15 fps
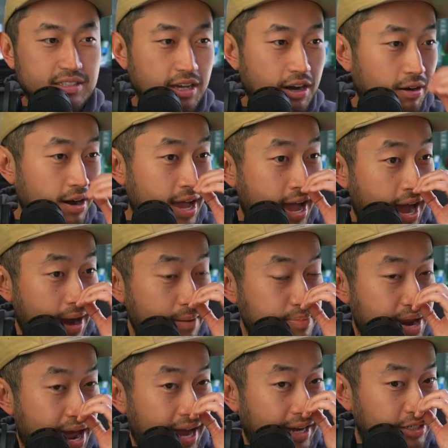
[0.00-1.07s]
So I'm
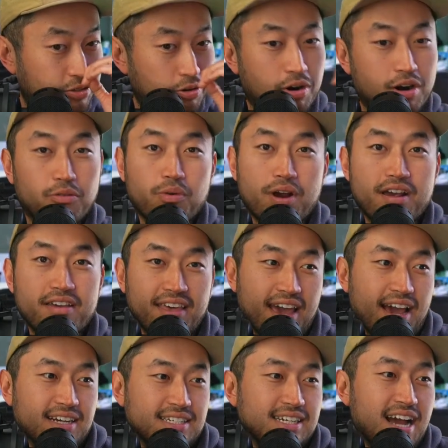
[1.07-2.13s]
not sure where
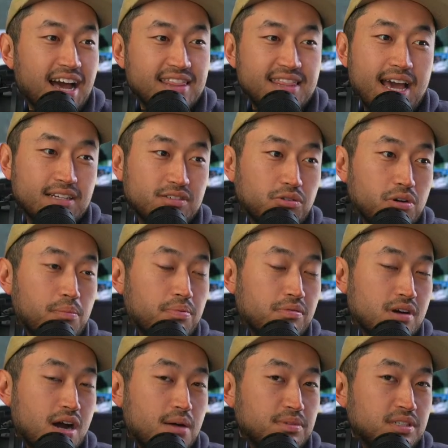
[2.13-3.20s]
they actually got that sort of
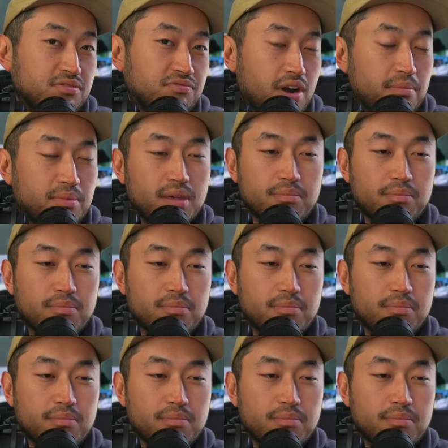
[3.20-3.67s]
promise from.